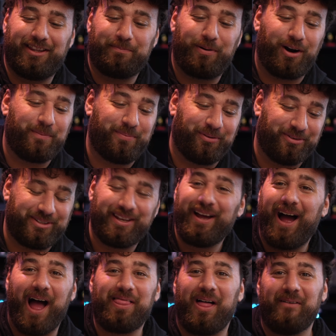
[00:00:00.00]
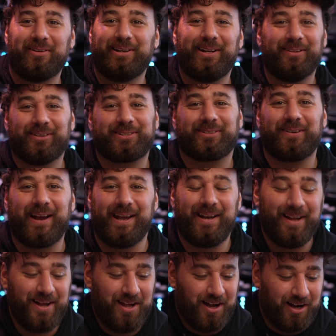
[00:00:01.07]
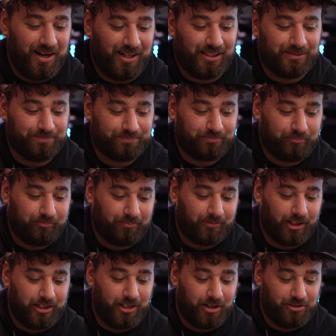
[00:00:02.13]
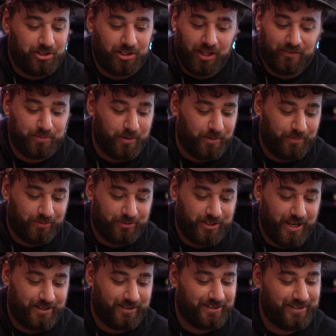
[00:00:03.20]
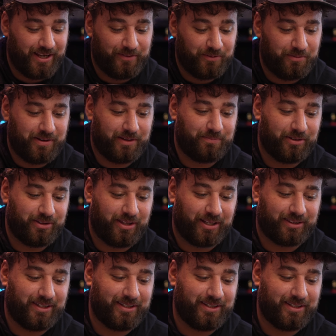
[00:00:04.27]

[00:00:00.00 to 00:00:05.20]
the purples, I love it, it looks great. Um, you know, she loves purples, as I say every week, but like